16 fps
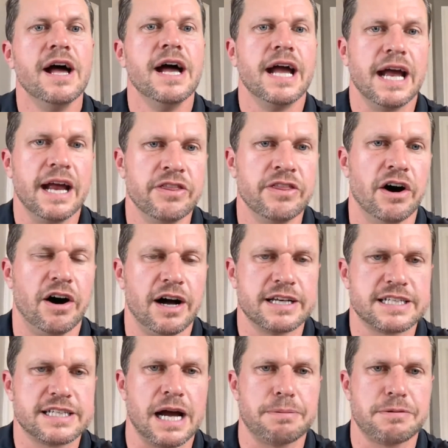in the
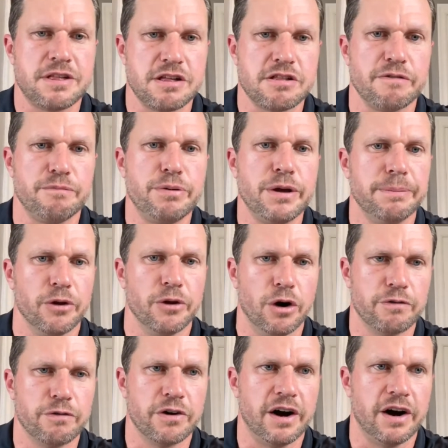autopsies of people
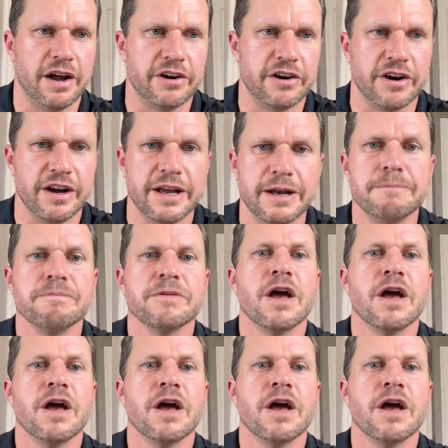over 100,